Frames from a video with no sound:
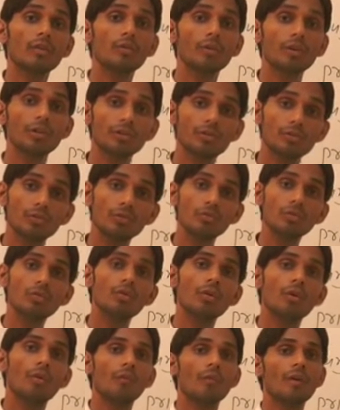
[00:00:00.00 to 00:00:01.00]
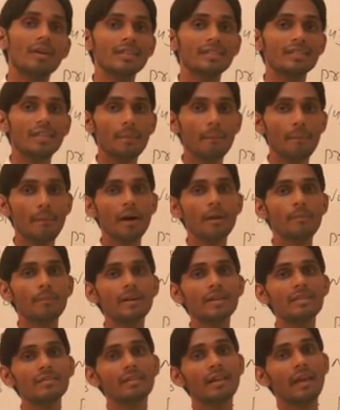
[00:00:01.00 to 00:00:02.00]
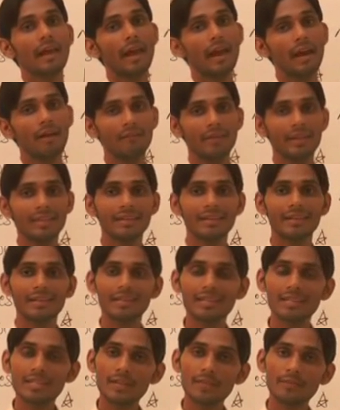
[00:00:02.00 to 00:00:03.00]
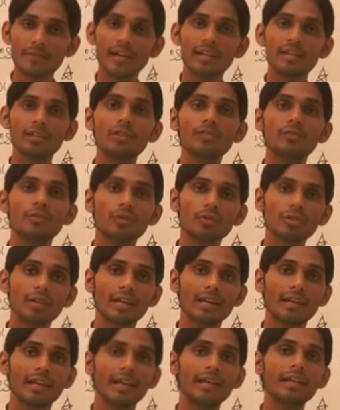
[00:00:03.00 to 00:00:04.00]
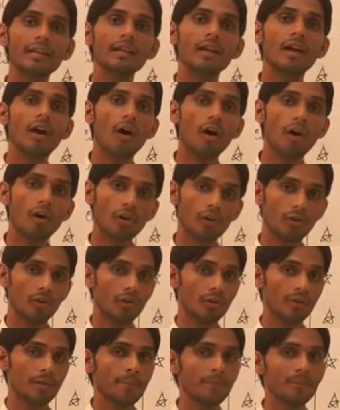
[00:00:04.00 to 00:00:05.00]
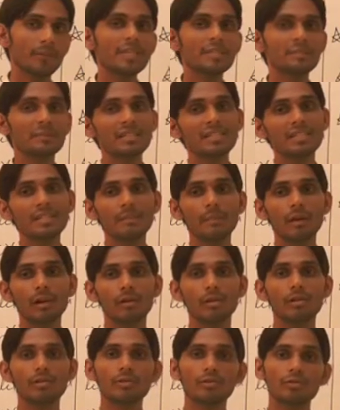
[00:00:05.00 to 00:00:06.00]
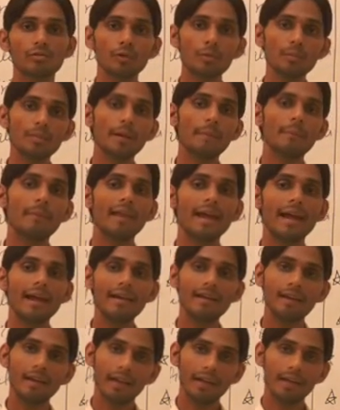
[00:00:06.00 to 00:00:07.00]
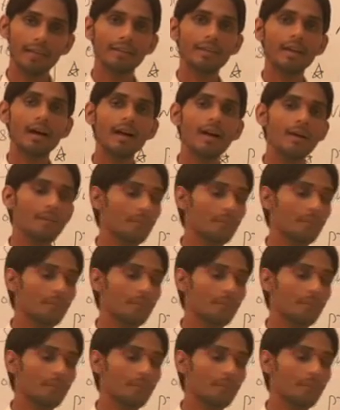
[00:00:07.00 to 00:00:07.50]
going to do, what is the purpose and whether it is effective for the client or not. This principle also should be applied in the